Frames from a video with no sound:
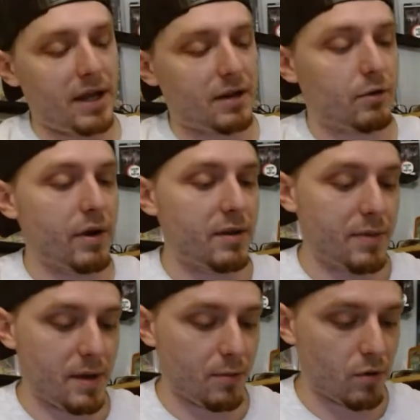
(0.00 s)
man,
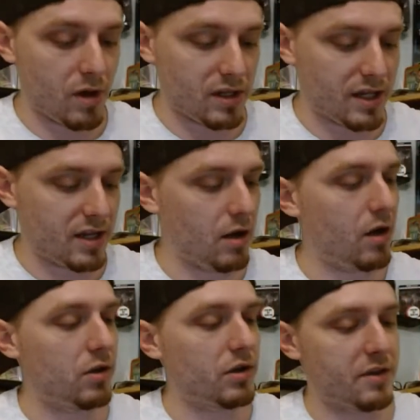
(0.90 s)
great paper quality. Again,
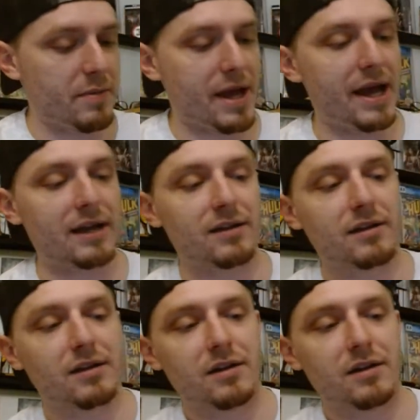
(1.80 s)
oh, look at the back.